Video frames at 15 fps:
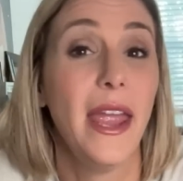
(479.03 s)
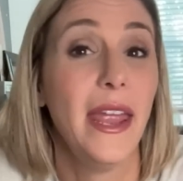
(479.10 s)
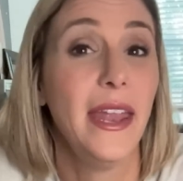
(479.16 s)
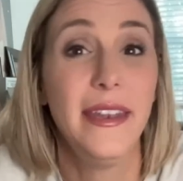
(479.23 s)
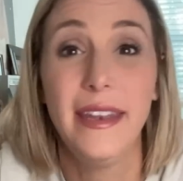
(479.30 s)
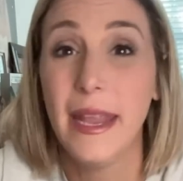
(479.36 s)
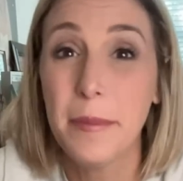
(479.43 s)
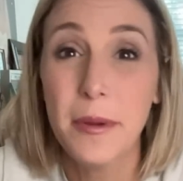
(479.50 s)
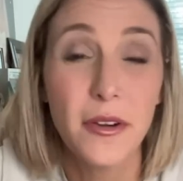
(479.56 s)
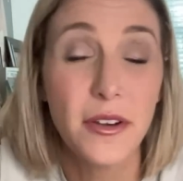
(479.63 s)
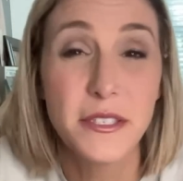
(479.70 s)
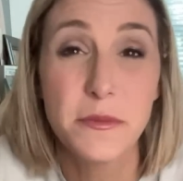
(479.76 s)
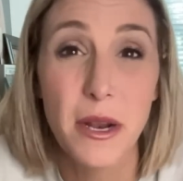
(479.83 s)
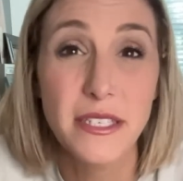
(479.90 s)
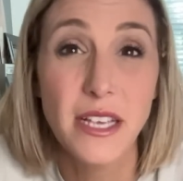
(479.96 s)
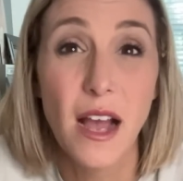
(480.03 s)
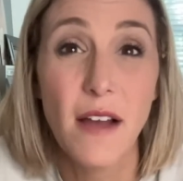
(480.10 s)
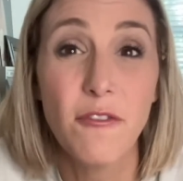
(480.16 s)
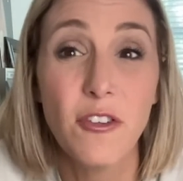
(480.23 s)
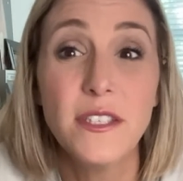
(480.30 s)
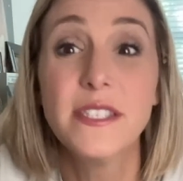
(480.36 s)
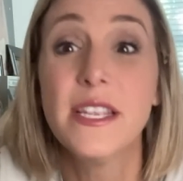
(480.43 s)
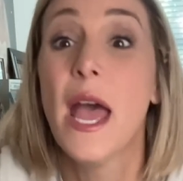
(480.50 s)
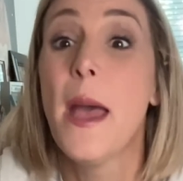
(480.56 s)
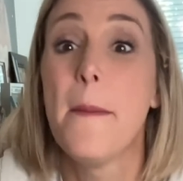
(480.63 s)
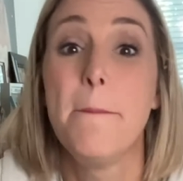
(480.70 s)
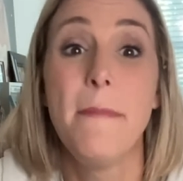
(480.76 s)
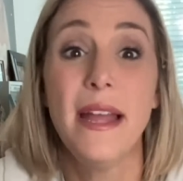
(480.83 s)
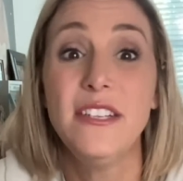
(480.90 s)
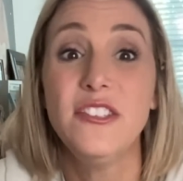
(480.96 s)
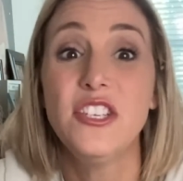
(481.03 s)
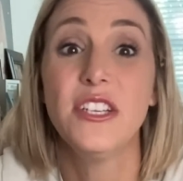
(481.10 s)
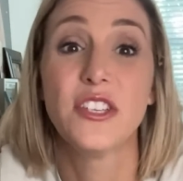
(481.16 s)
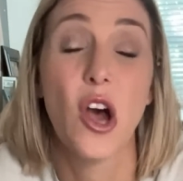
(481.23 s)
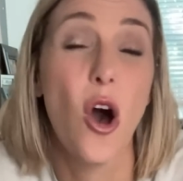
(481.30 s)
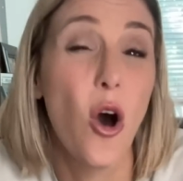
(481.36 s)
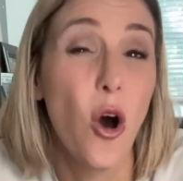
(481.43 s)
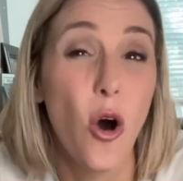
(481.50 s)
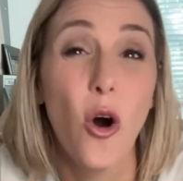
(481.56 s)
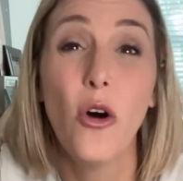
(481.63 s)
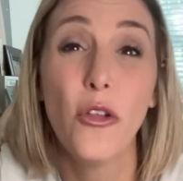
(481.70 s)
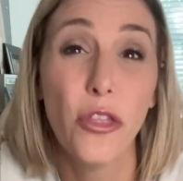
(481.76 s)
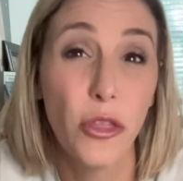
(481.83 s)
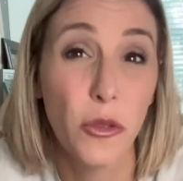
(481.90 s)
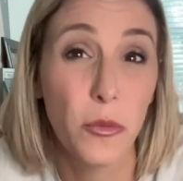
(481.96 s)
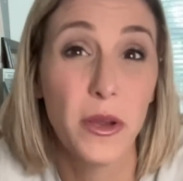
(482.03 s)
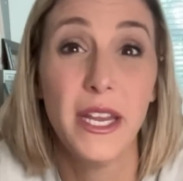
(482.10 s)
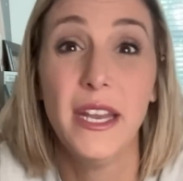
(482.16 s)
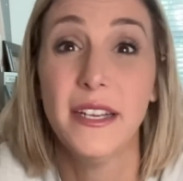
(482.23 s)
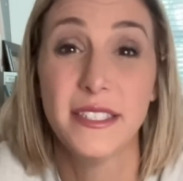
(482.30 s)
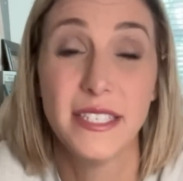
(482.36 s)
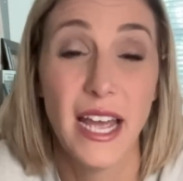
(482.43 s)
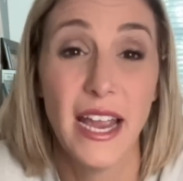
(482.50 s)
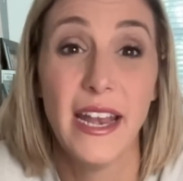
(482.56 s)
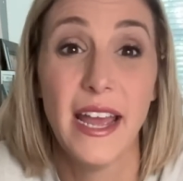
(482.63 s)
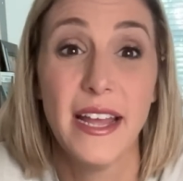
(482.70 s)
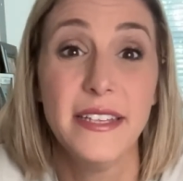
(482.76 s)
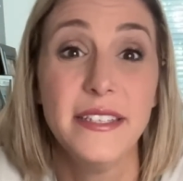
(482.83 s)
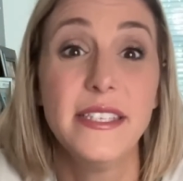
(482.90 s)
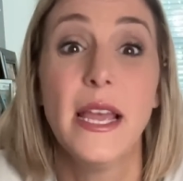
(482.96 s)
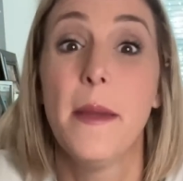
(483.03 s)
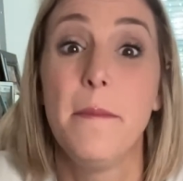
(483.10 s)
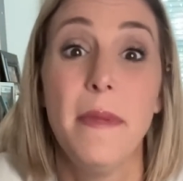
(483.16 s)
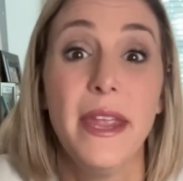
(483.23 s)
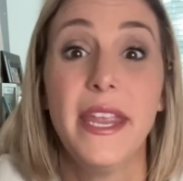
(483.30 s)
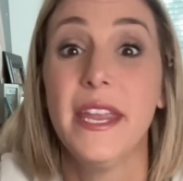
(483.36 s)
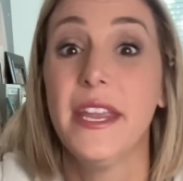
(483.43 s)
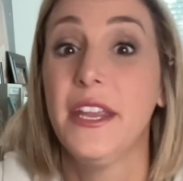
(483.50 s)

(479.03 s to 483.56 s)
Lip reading: Napier in his press conference mentioned all three tight ends making